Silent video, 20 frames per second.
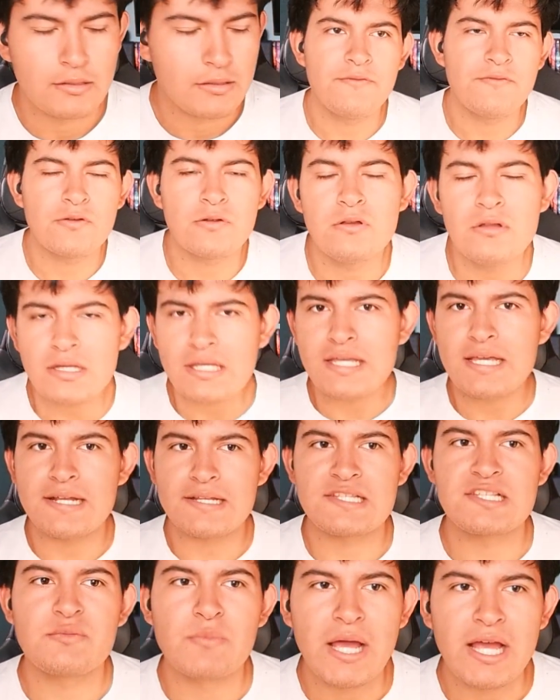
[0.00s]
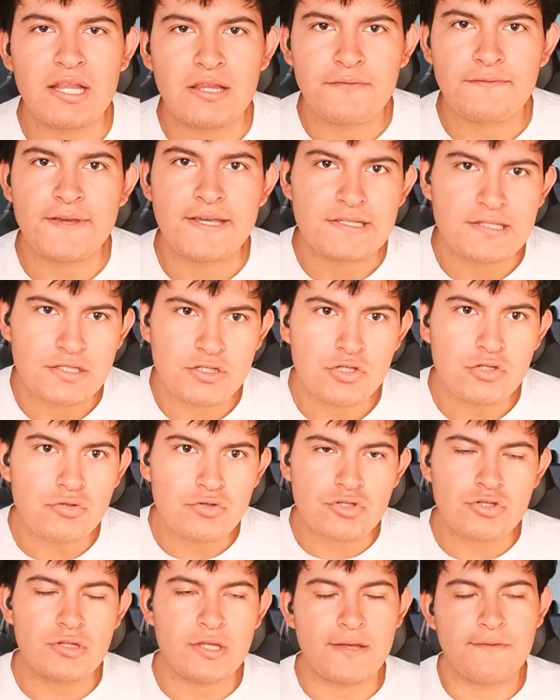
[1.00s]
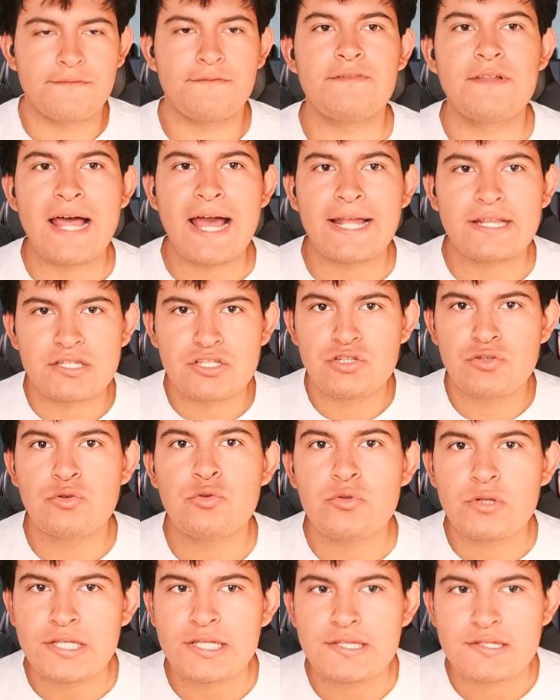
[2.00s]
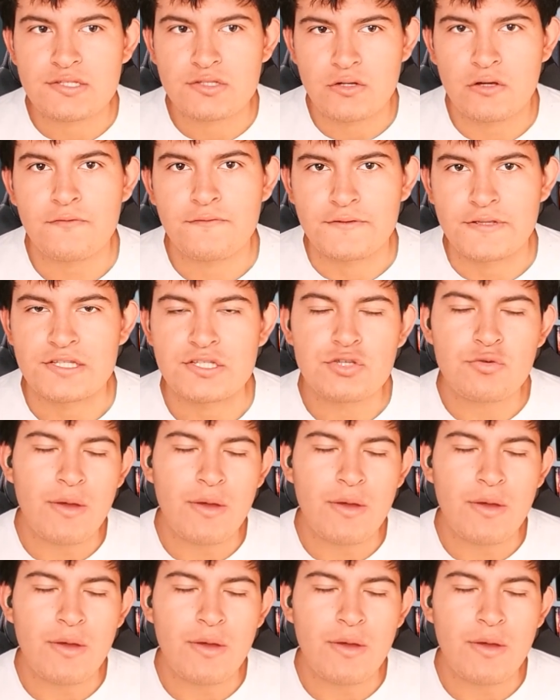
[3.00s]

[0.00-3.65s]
If you're looking at a smiley face, it's usually a flat 2D surface.